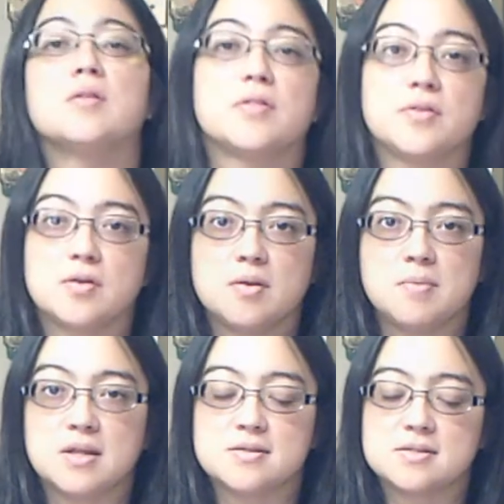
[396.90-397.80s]
30
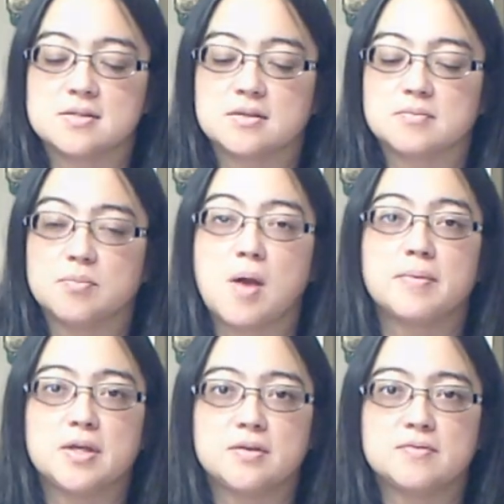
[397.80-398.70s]
minutes. Probably
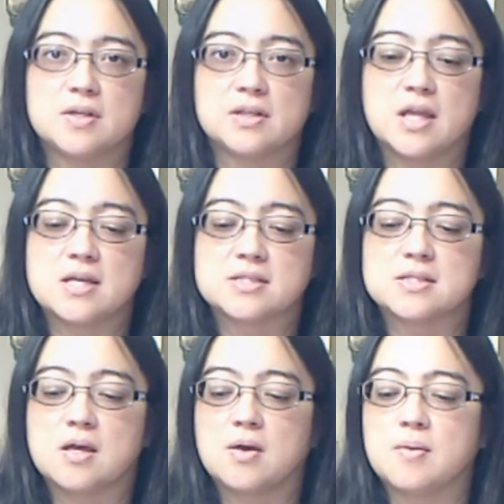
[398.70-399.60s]
could have done less.
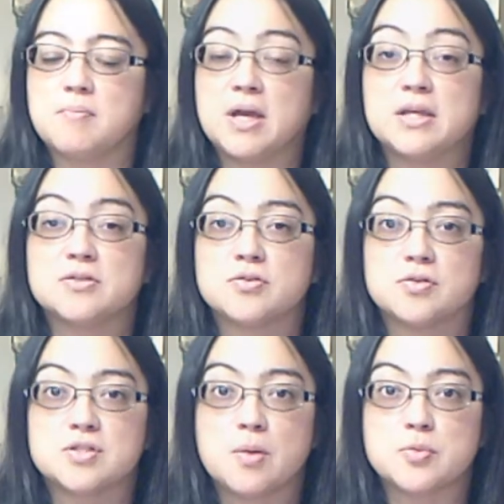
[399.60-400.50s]
My internal
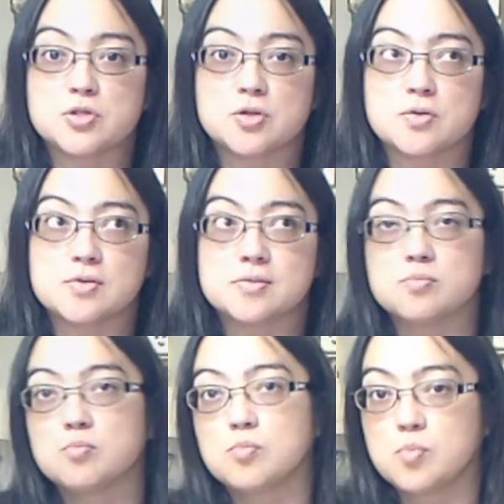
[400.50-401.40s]
temperature
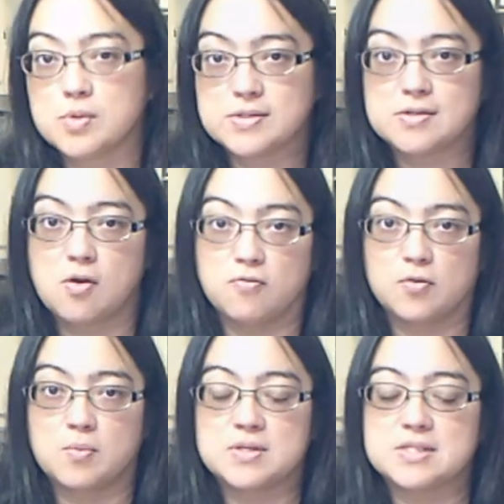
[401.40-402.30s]
was over
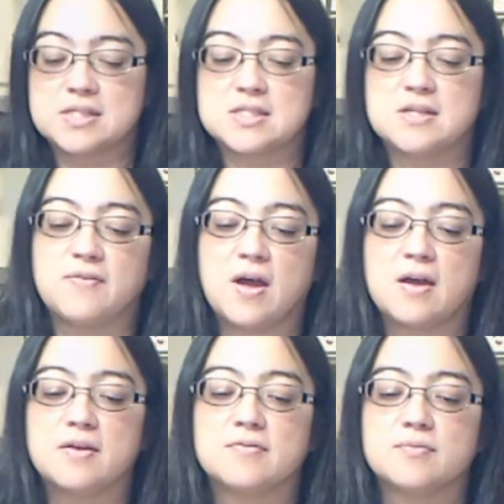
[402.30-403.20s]

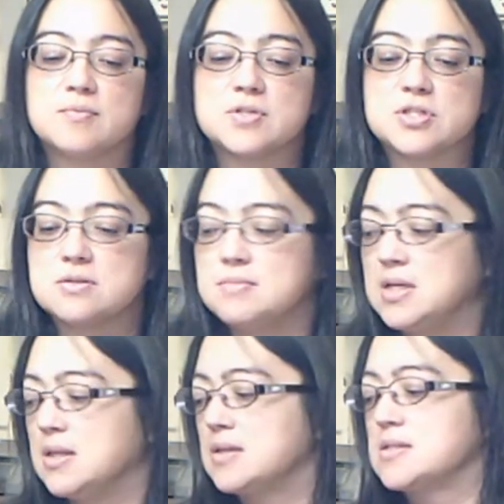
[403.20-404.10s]
165, which to me
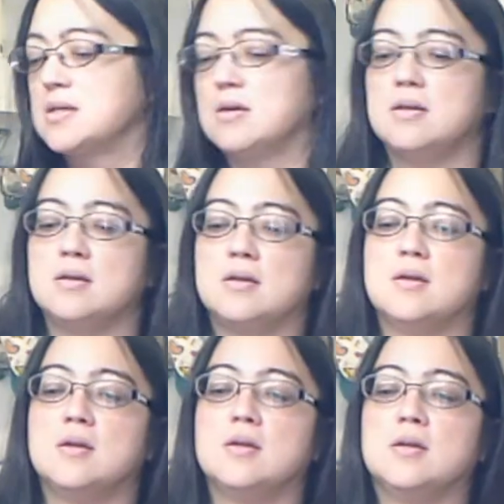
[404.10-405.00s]
that's good.
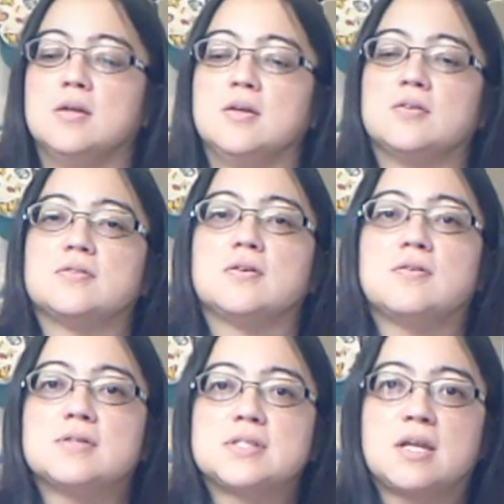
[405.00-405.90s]
So
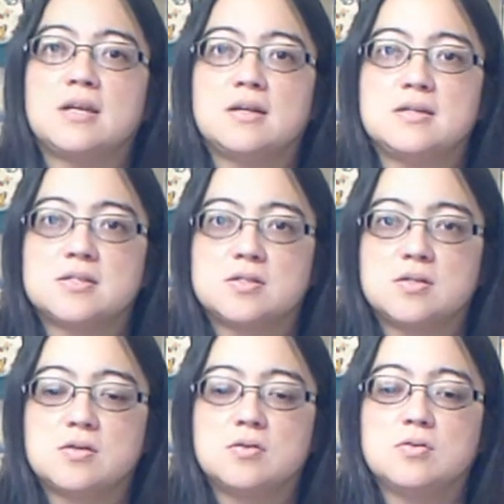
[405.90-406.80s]
it's got a nice
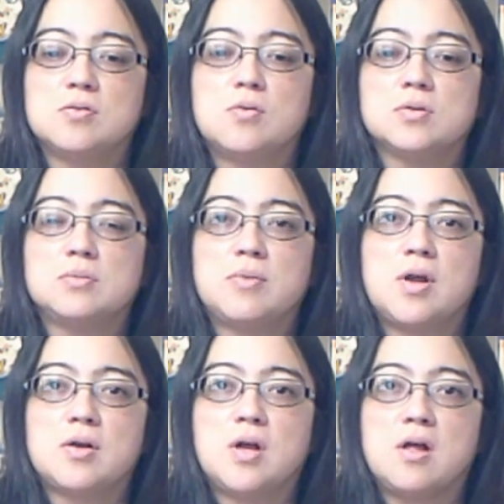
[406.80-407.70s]
golden
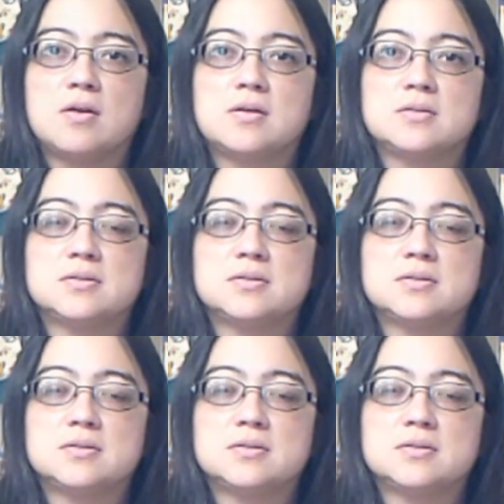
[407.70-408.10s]
brown color,